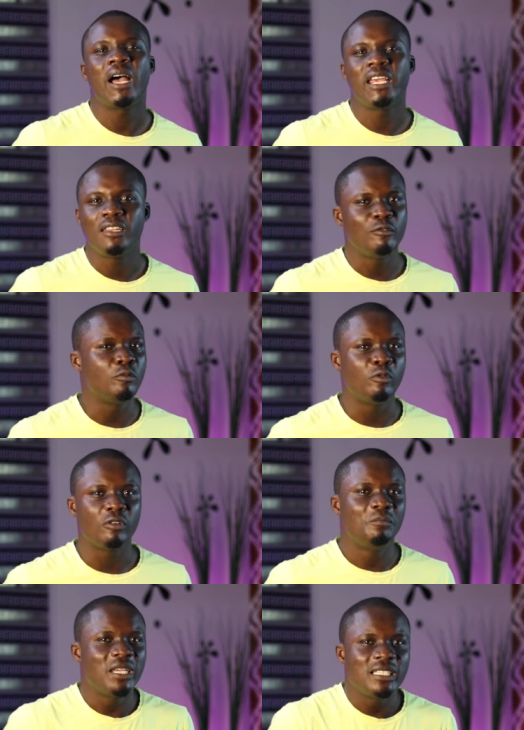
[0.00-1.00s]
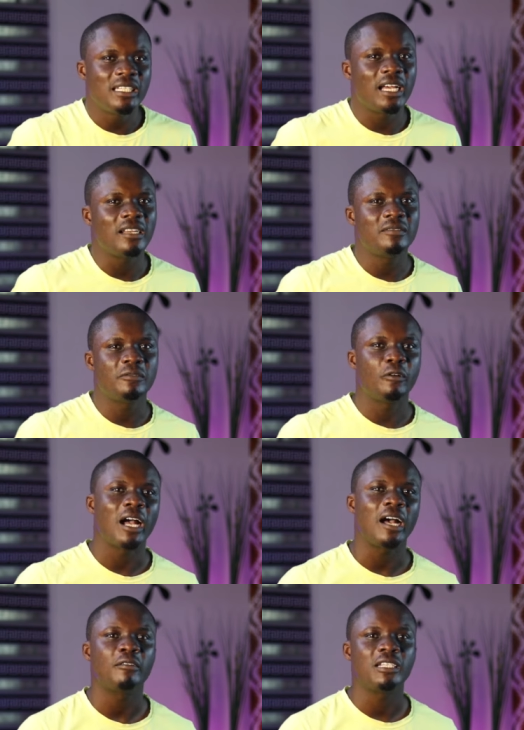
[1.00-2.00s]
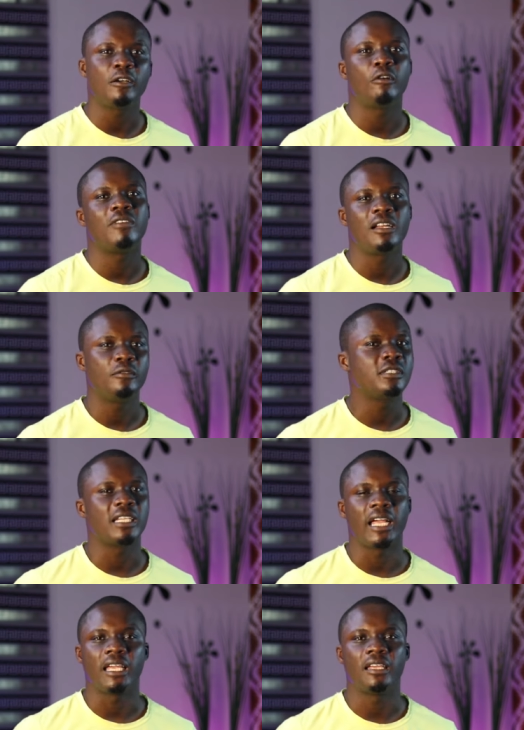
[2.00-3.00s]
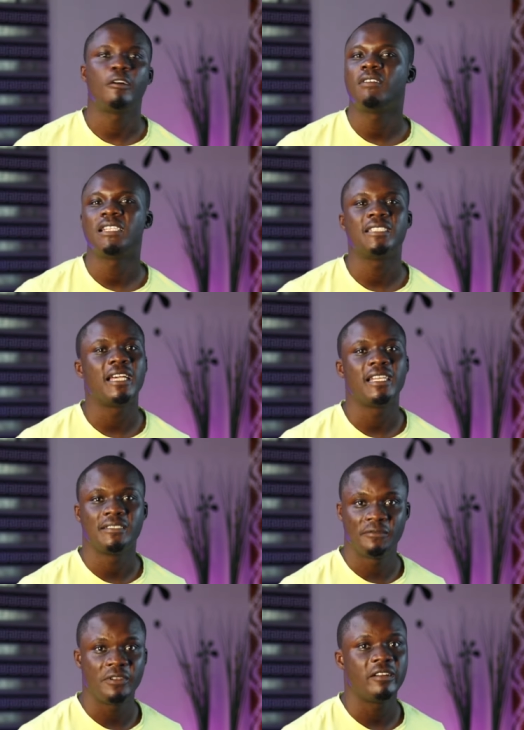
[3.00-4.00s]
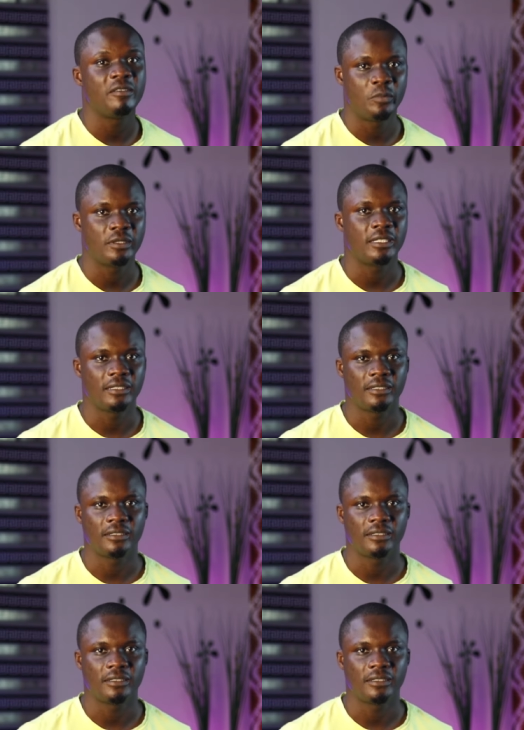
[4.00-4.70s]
buy a new book basically for how the cover looks like. Cover design is very important.